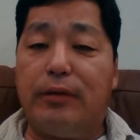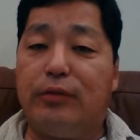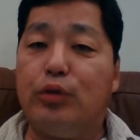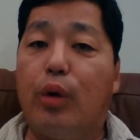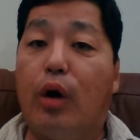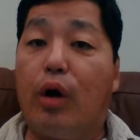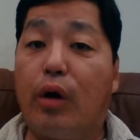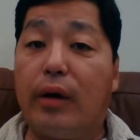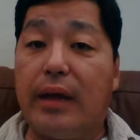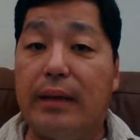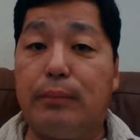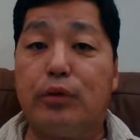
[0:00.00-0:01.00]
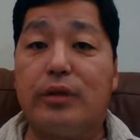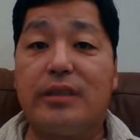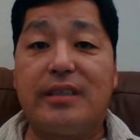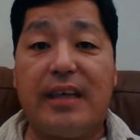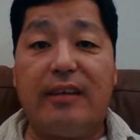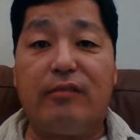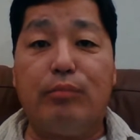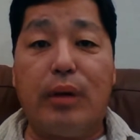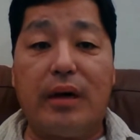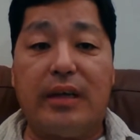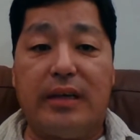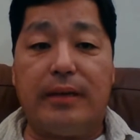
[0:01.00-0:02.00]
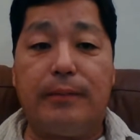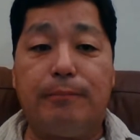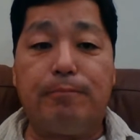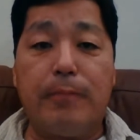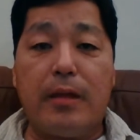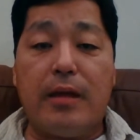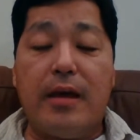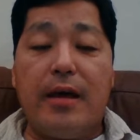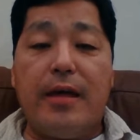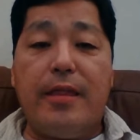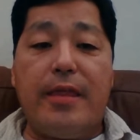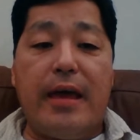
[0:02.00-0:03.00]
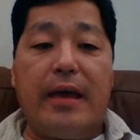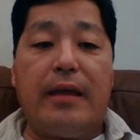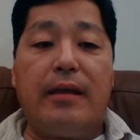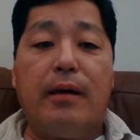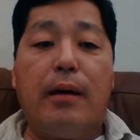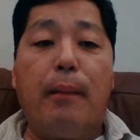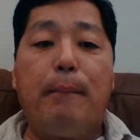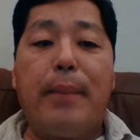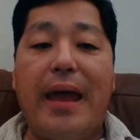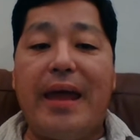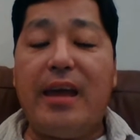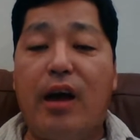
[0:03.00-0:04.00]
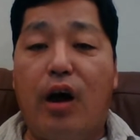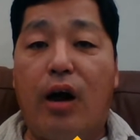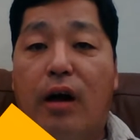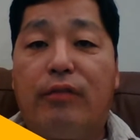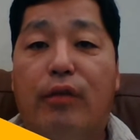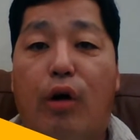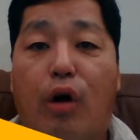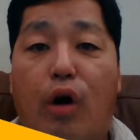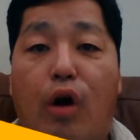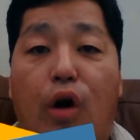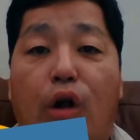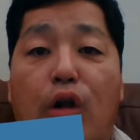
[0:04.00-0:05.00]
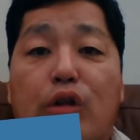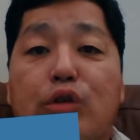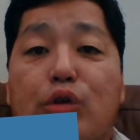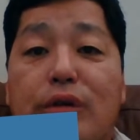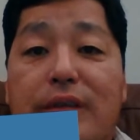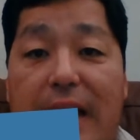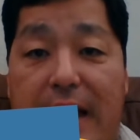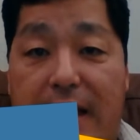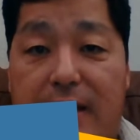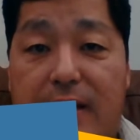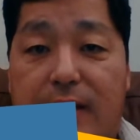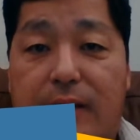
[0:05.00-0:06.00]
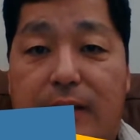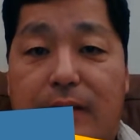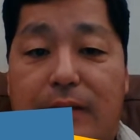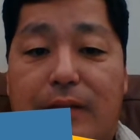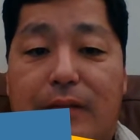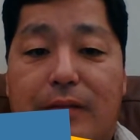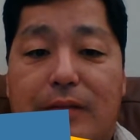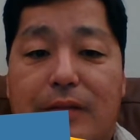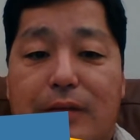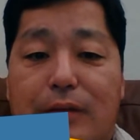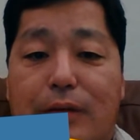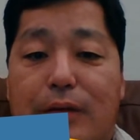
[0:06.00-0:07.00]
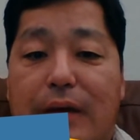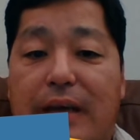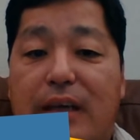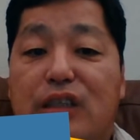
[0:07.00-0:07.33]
If you are able to save money, then pay off all your debt. Okay,